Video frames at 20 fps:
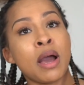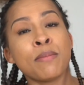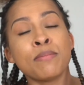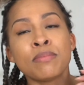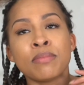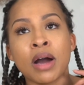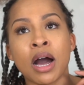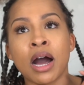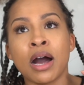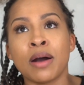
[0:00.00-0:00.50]

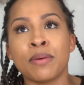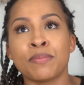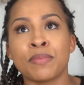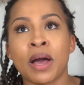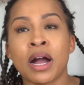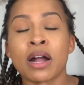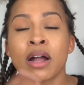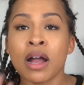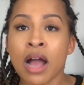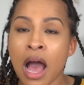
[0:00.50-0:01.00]

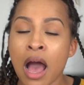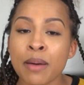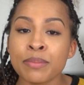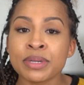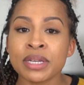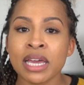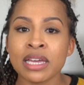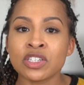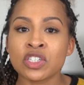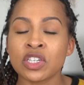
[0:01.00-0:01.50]
a
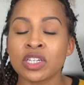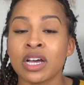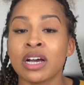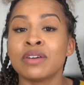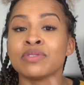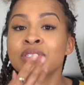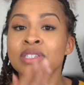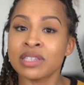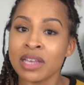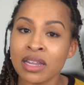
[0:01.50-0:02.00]
combination
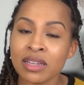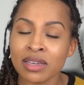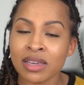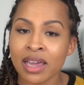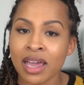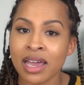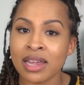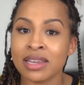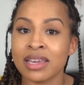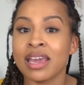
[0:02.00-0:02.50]
of selling
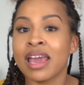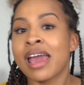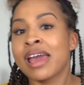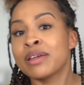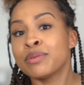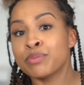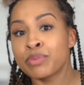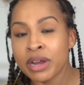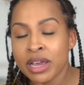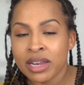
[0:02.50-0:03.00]
candy
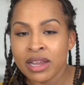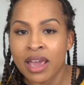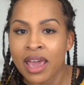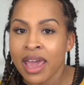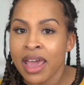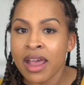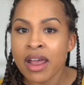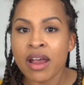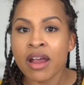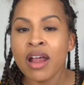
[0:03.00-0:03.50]
and braiding
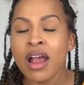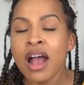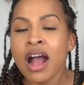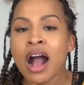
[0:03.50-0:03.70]
hair,